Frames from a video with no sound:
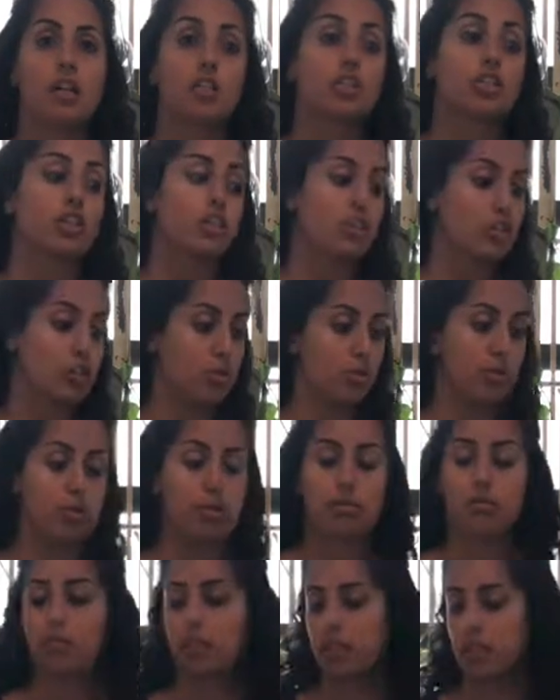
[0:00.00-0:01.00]
ginger would
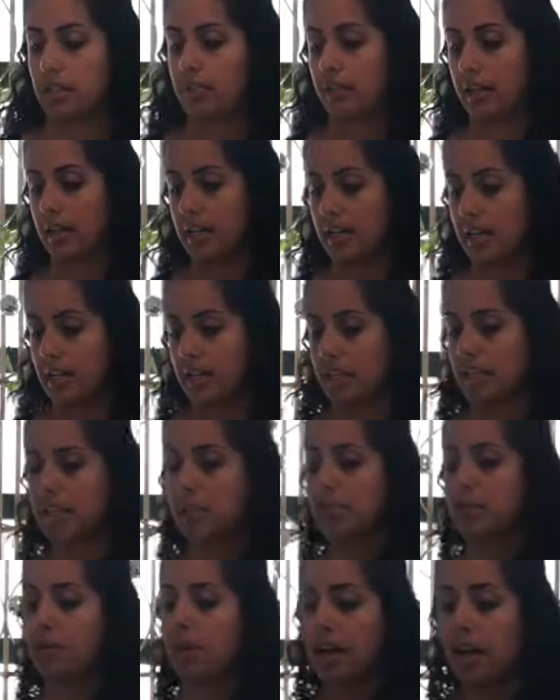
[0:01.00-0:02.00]
be really great in this,
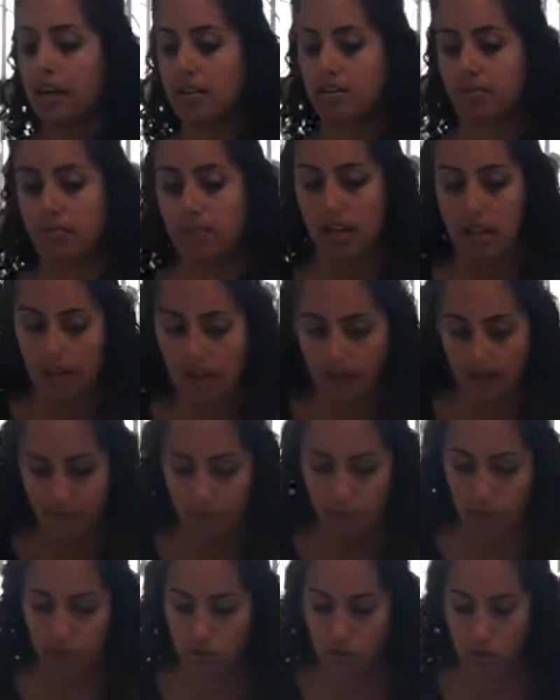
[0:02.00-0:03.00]
but I don't have
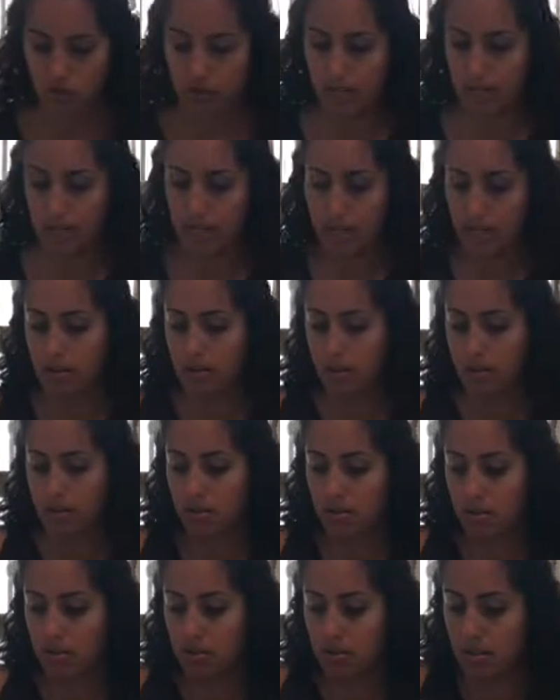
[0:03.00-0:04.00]
ginger right now.
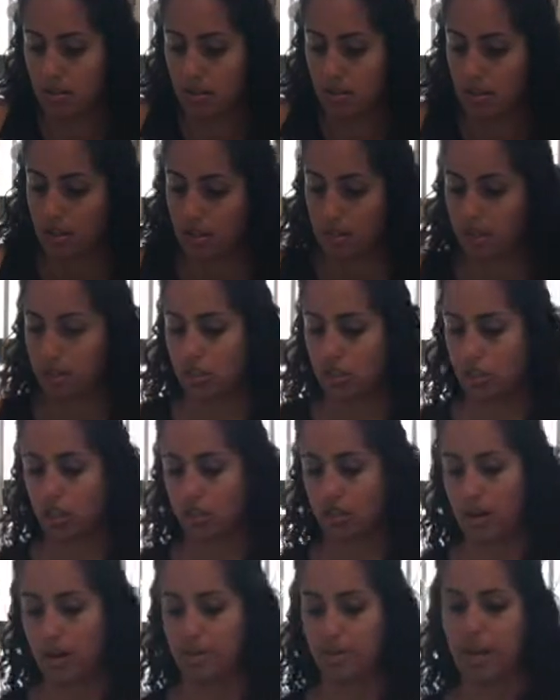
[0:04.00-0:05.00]

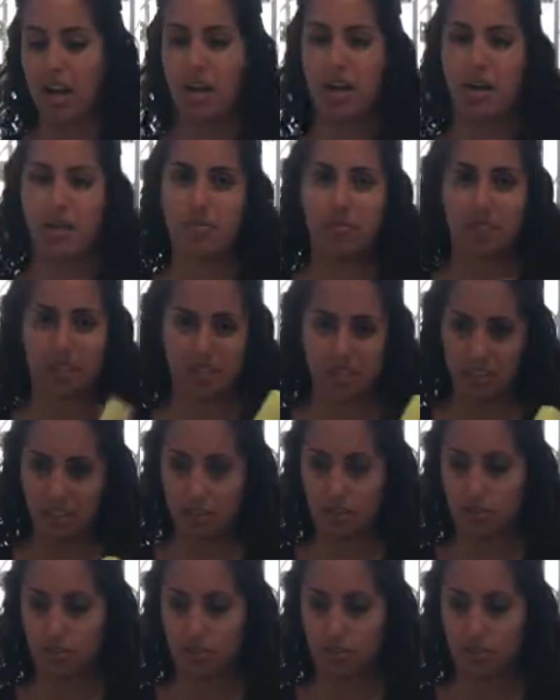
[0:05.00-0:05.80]
So I'm not going